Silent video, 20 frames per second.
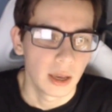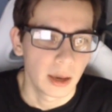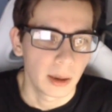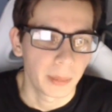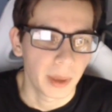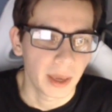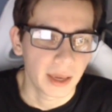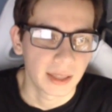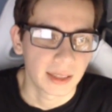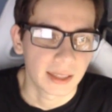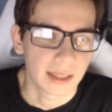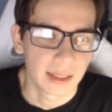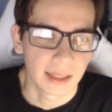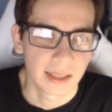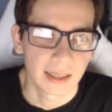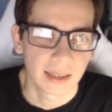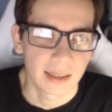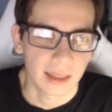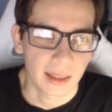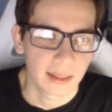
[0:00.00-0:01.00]
make it
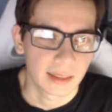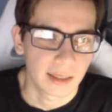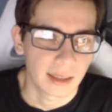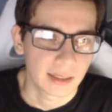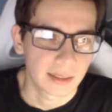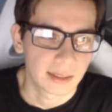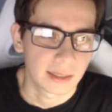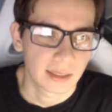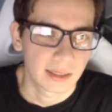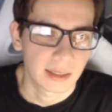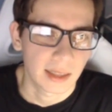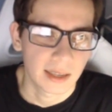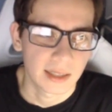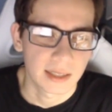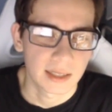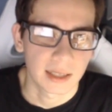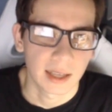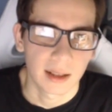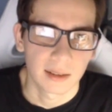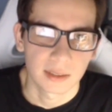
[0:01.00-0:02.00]
clear that
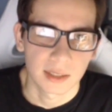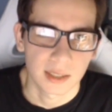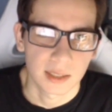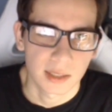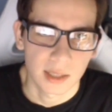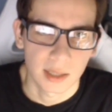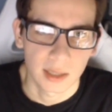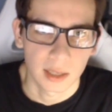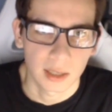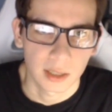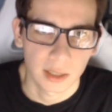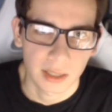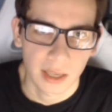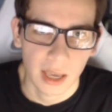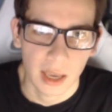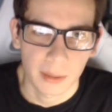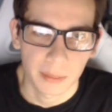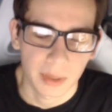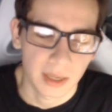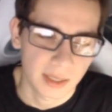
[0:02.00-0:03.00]
Racing Golf is still a good
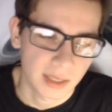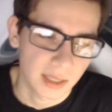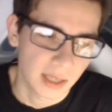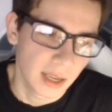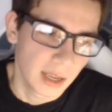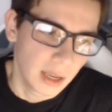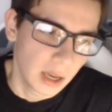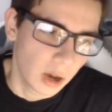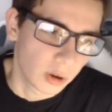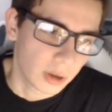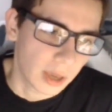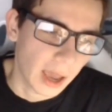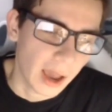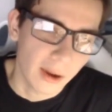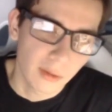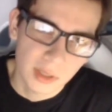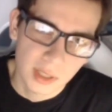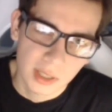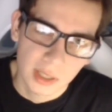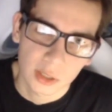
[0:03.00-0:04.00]
game, because okay, I
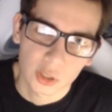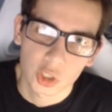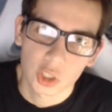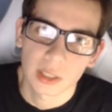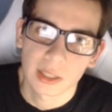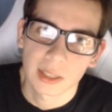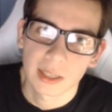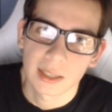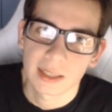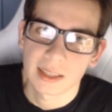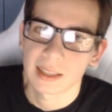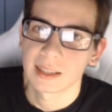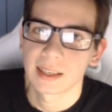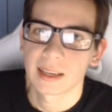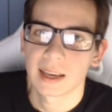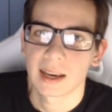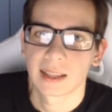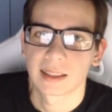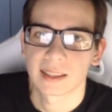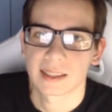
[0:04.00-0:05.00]
was initially
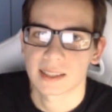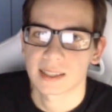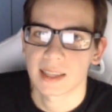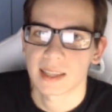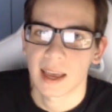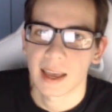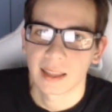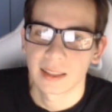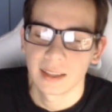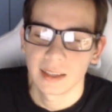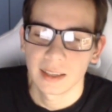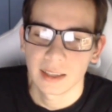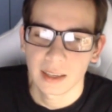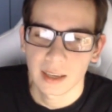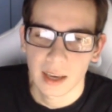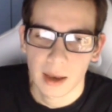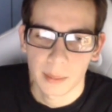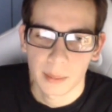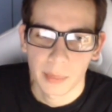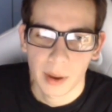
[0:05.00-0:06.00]
really understanding
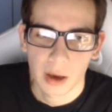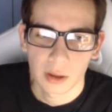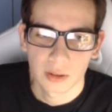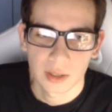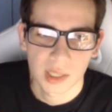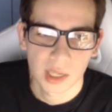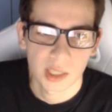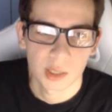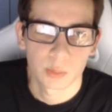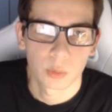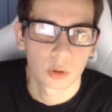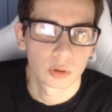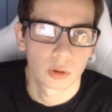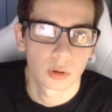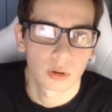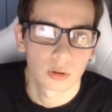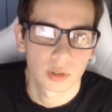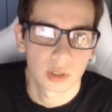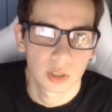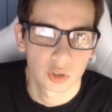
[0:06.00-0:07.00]
about the
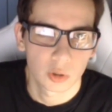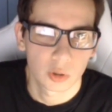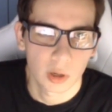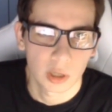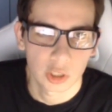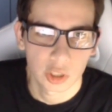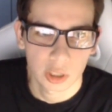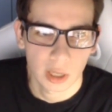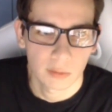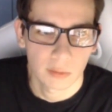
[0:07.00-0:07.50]
6.0 situation.